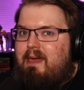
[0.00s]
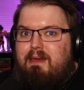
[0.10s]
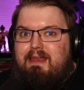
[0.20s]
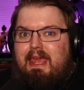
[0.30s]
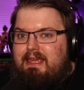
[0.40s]

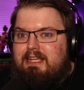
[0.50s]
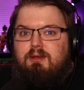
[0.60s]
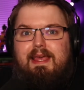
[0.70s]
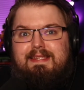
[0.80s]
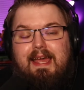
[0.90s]
And guess what?
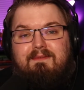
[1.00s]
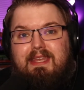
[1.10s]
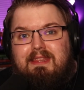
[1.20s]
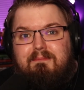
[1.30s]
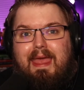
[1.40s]
It's not even
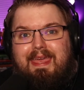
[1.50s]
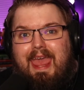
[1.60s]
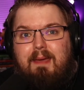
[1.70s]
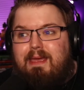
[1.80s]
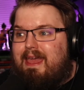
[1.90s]
in the main
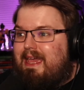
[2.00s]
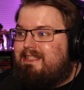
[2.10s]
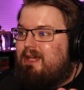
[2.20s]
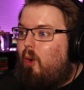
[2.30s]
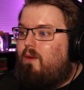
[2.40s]
game yet. It's
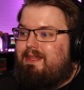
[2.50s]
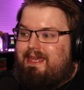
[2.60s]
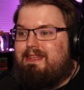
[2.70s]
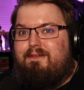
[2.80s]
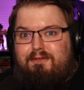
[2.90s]
only
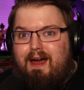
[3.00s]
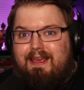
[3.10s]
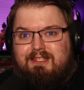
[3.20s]
in the flight.